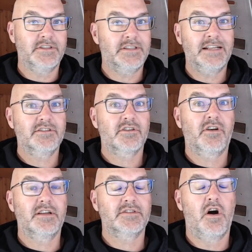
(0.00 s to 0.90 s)
And that's
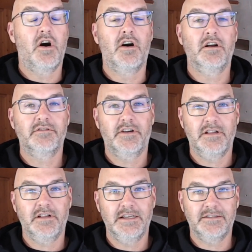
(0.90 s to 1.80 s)
across all of our
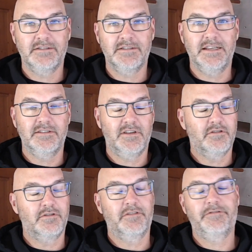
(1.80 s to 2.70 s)
licensees,
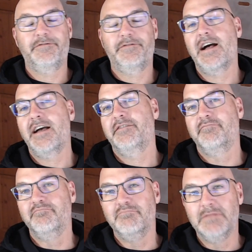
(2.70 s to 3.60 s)
over 5
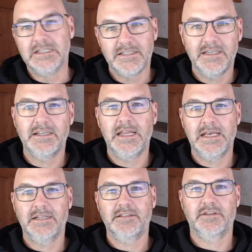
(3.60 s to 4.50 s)
million
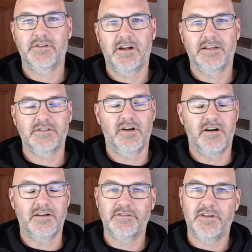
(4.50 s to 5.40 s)
hits across
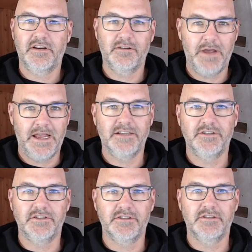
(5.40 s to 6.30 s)
all of our
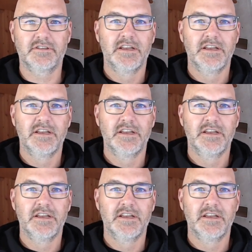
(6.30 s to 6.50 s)
pages